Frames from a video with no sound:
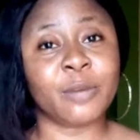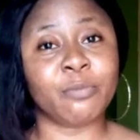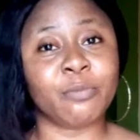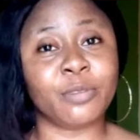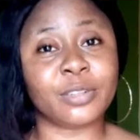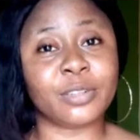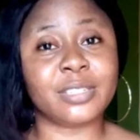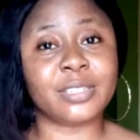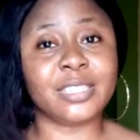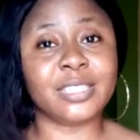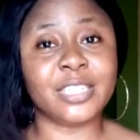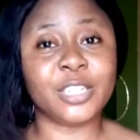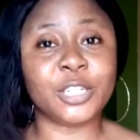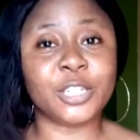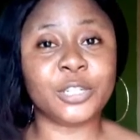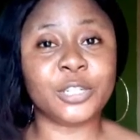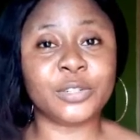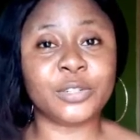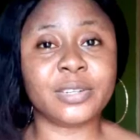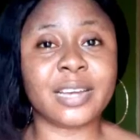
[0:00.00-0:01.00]
But the
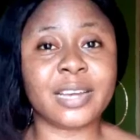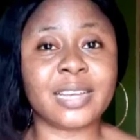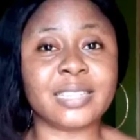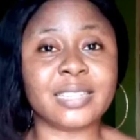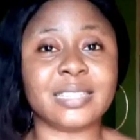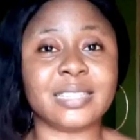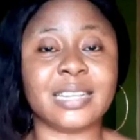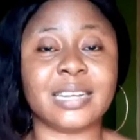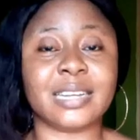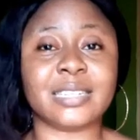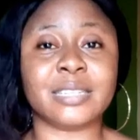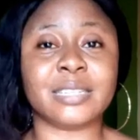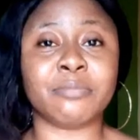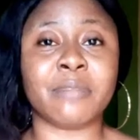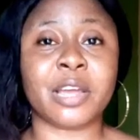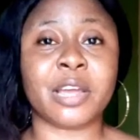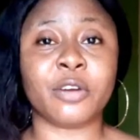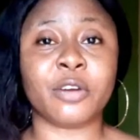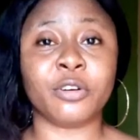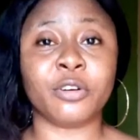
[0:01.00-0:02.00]
issue here is that
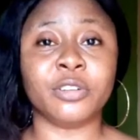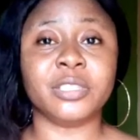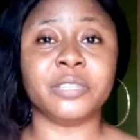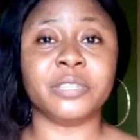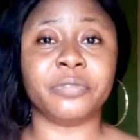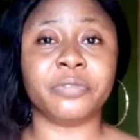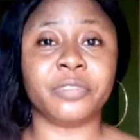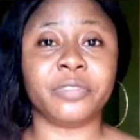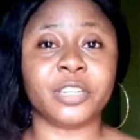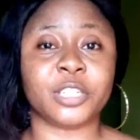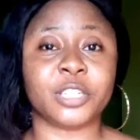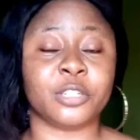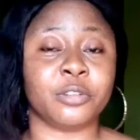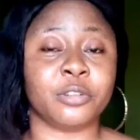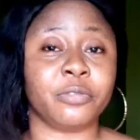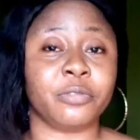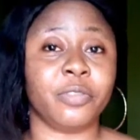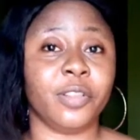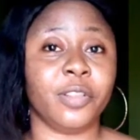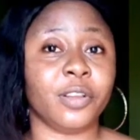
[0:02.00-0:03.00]
my own definition
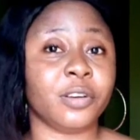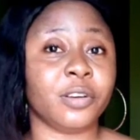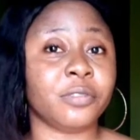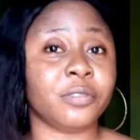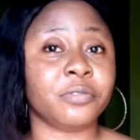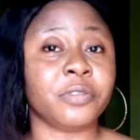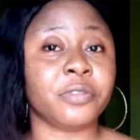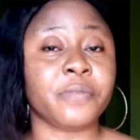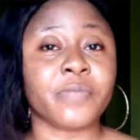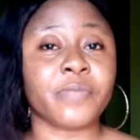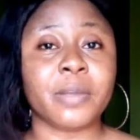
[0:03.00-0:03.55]
of love